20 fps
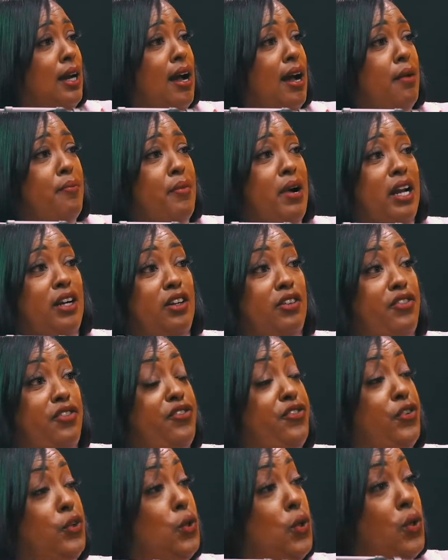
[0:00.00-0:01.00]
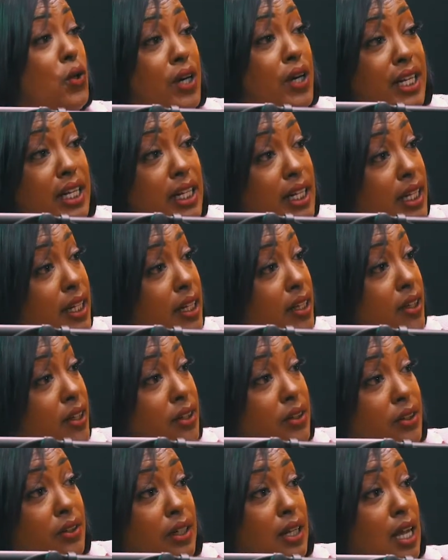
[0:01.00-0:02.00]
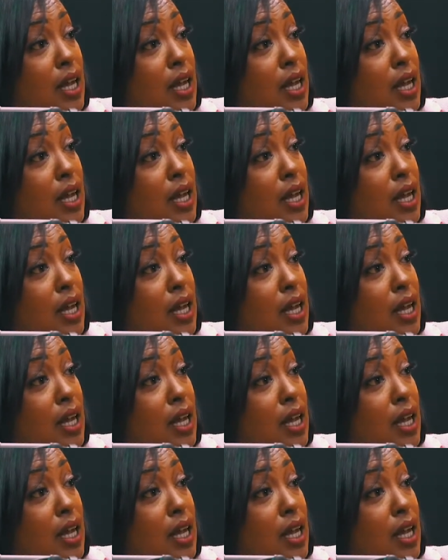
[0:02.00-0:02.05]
I'm on the floor in there.